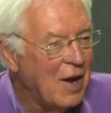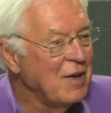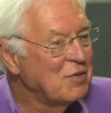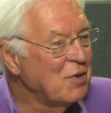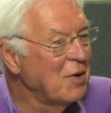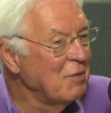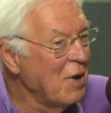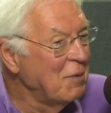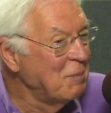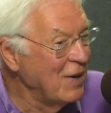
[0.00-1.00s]
I still have
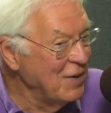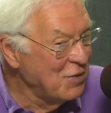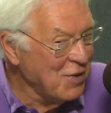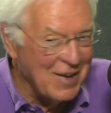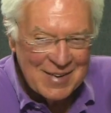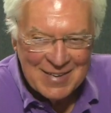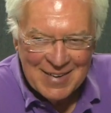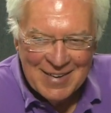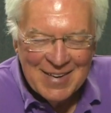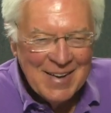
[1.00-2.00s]
not been inside
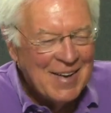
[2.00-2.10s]
it.